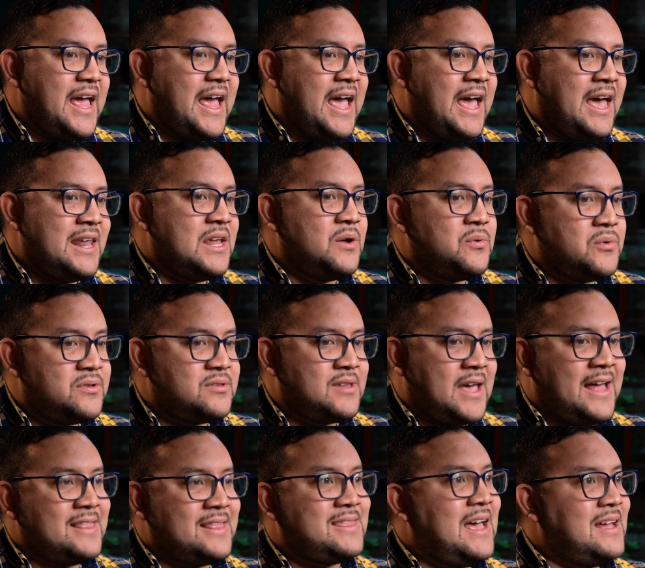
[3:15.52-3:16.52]
And it was
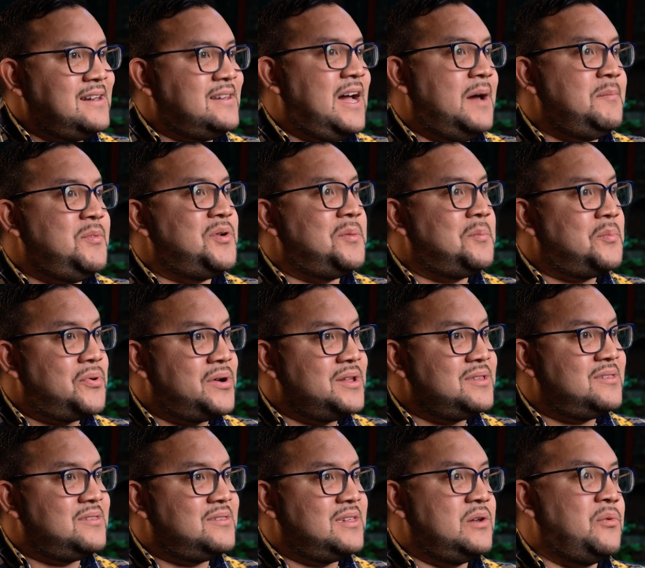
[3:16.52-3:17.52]
at that time during
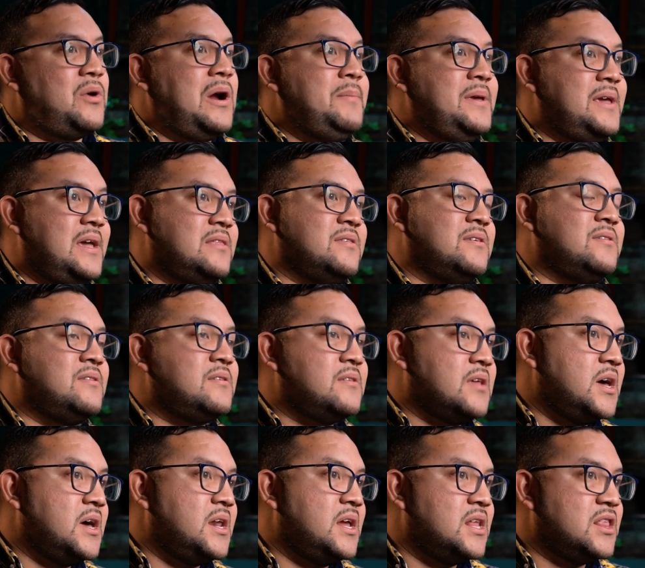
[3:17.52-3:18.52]
Princeton where I began to
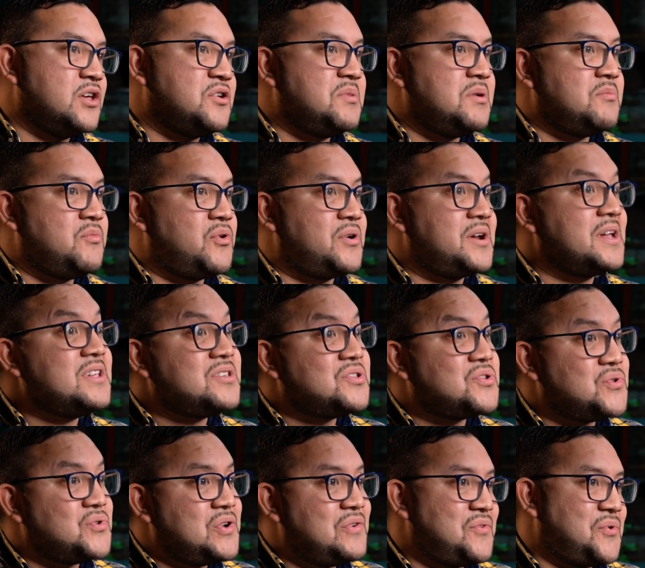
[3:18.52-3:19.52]
study a little bit more
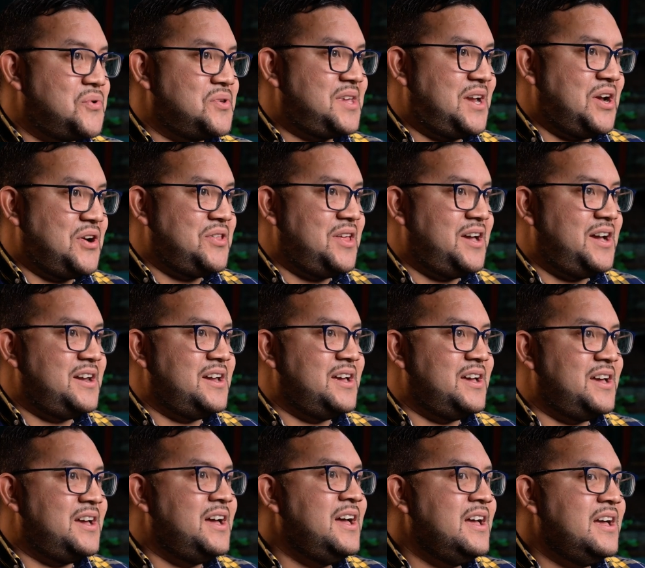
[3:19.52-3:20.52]
history of North
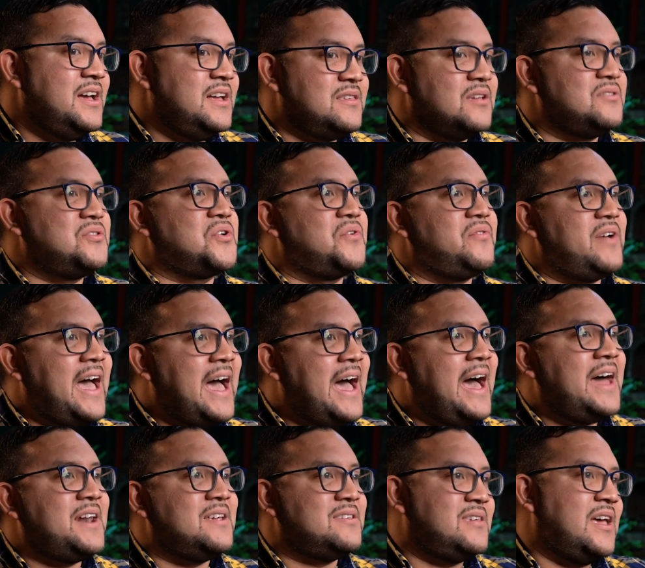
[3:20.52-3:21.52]
Carolina to sort of
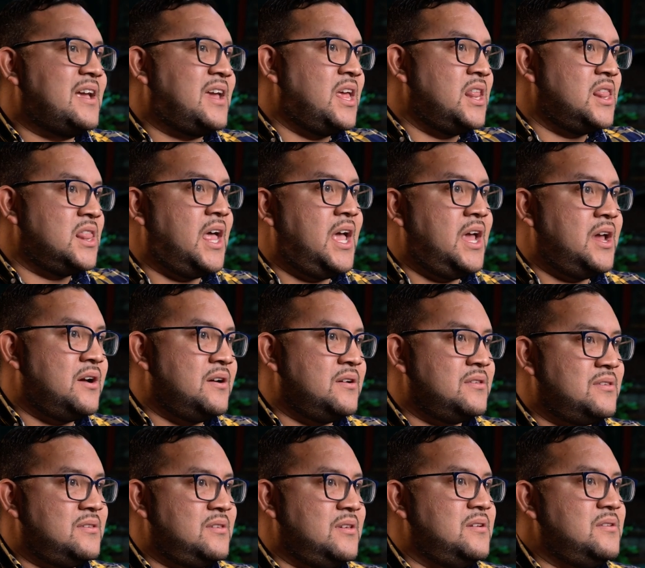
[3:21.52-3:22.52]
add a second layer
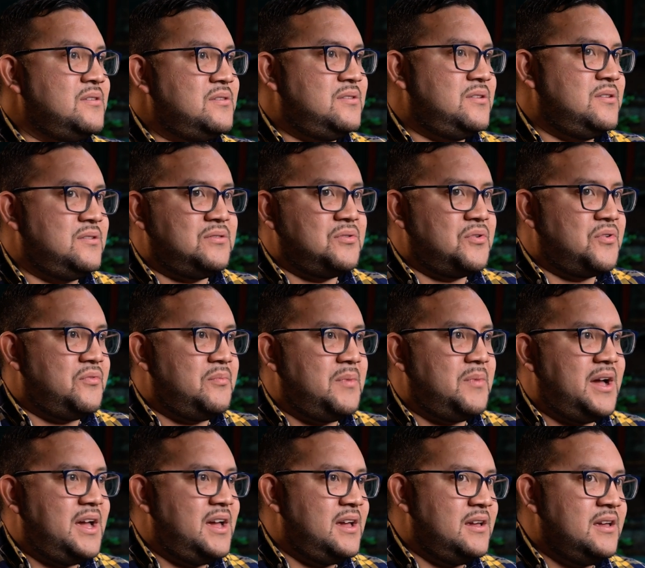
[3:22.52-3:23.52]
to just sort of
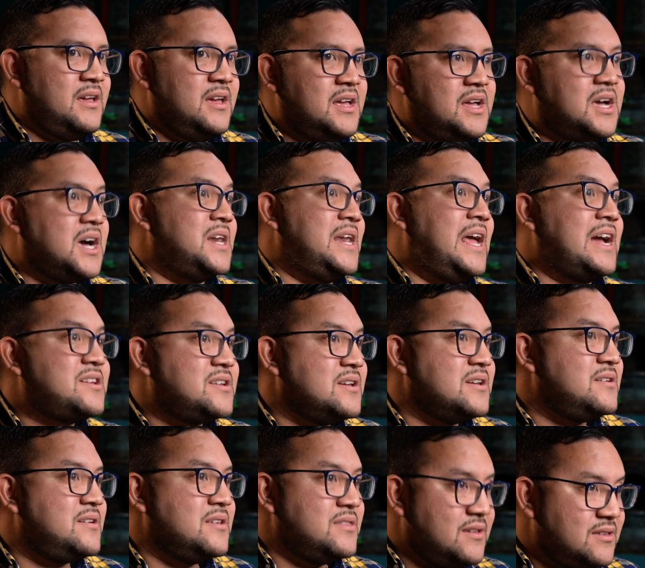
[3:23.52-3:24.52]
my
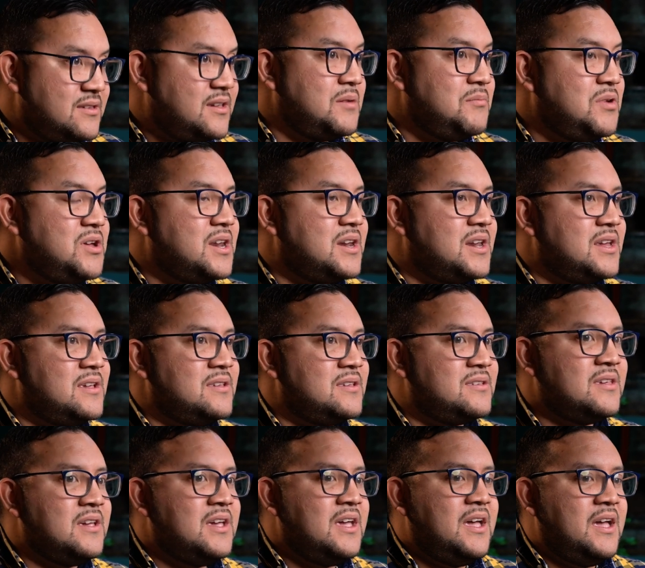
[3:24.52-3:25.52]
connection to these
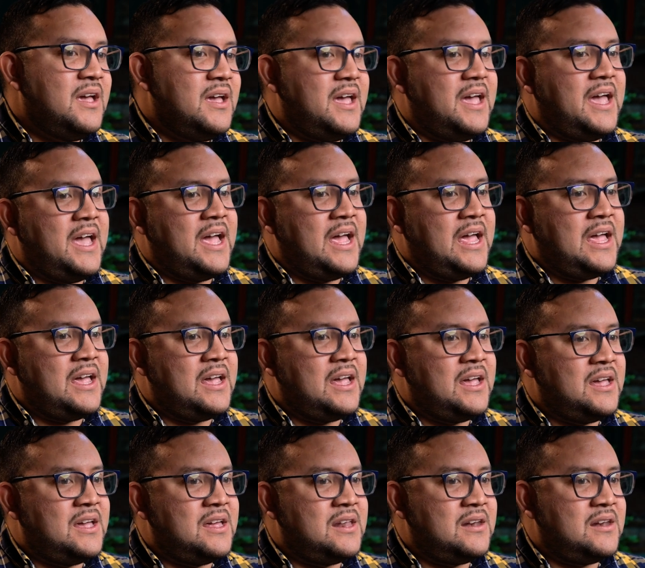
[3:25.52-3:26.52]
communities.
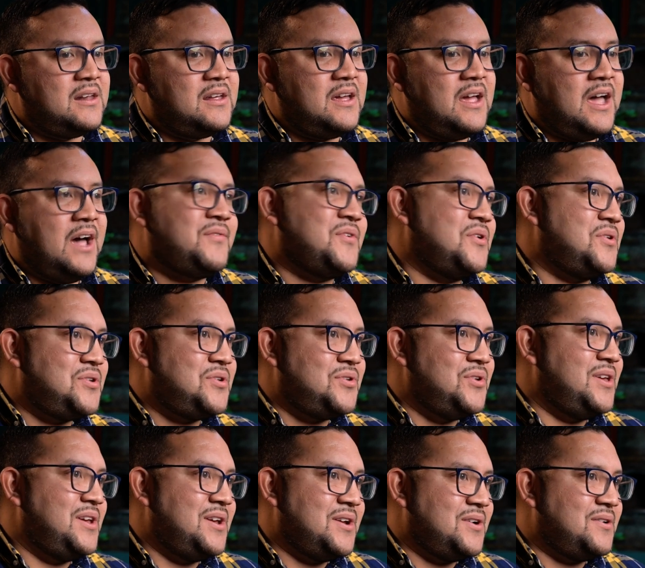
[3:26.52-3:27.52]
And after 2
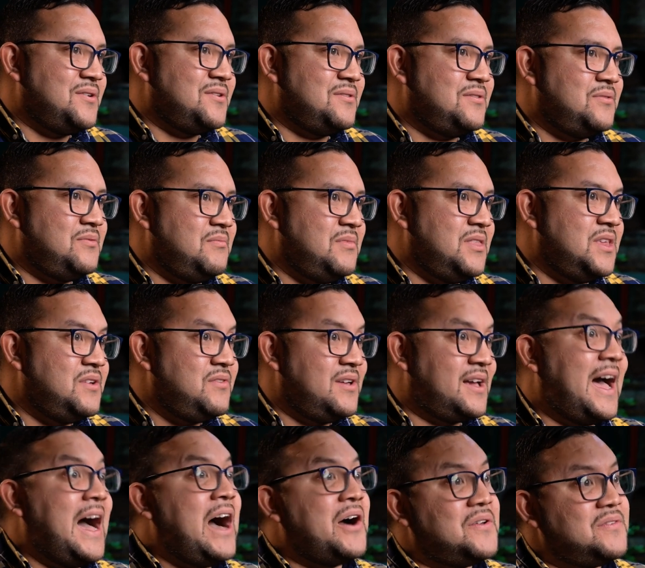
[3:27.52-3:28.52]
years
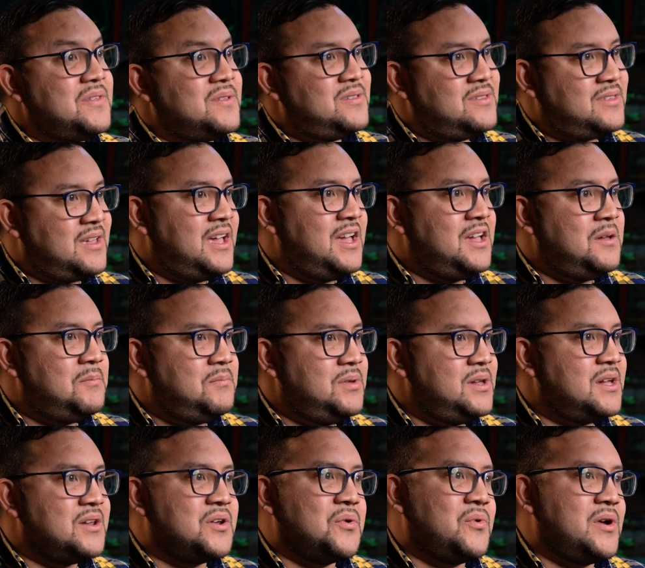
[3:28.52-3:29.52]
living out of the state,
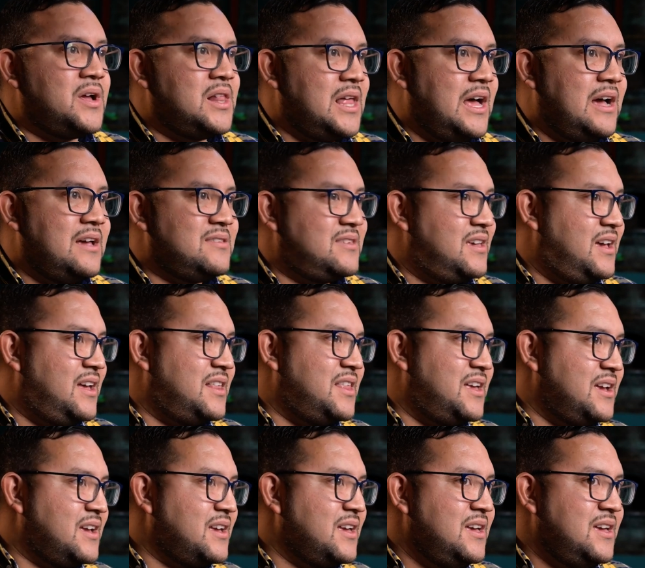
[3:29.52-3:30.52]
begin to realize that
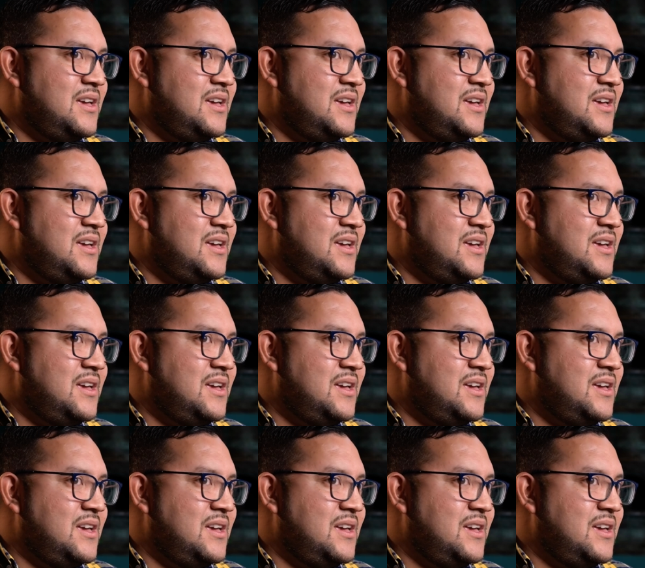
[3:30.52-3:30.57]
like